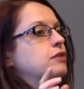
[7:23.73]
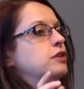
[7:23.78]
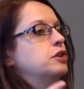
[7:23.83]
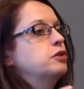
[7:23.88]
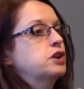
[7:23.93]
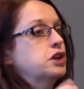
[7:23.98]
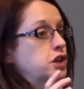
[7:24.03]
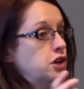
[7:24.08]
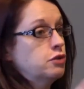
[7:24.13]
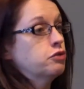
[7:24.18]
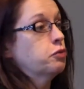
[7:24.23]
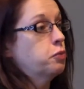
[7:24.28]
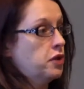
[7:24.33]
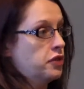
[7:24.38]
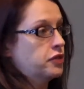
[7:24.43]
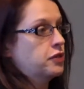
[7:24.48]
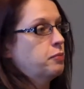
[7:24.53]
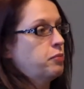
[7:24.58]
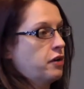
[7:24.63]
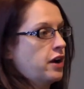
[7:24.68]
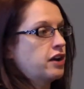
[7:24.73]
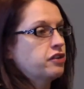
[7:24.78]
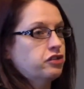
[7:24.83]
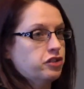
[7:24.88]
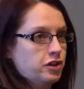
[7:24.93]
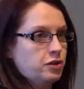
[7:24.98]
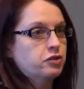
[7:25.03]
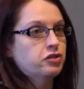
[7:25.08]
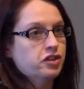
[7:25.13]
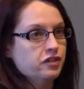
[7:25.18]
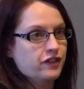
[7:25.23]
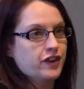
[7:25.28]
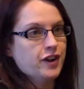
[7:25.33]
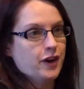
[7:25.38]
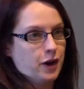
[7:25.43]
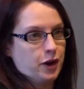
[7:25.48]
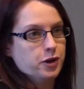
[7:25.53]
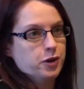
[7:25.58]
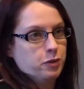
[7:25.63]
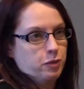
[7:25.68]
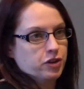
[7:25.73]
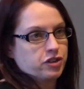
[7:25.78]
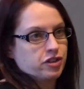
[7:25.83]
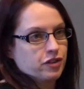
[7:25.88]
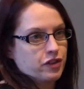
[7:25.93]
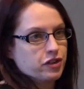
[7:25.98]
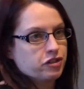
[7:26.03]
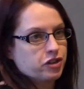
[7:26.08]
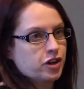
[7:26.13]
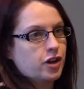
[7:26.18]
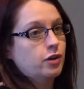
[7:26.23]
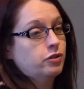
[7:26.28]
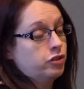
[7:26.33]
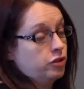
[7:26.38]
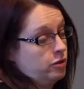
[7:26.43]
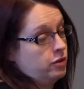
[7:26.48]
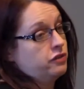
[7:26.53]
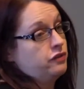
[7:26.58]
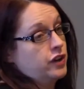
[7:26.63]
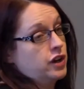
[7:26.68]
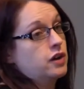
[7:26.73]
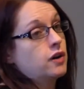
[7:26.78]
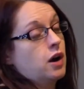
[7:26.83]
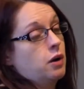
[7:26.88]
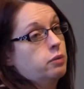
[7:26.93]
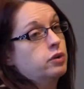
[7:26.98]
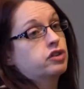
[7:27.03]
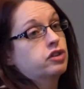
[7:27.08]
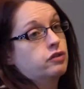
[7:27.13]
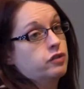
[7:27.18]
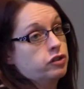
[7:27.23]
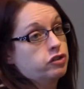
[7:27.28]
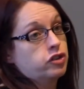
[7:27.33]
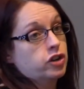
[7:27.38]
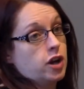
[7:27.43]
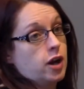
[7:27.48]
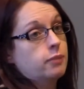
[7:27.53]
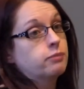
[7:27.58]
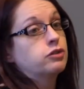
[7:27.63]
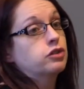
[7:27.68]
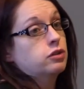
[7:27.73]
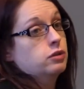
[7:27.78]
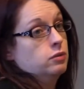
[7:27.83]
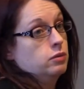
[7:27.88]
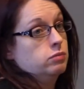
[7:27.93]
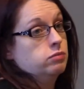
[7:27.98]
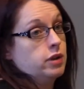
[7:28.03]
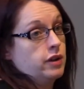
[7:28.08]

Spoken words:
you can use what the press used to figure out which of us to go to figure out which of us to come to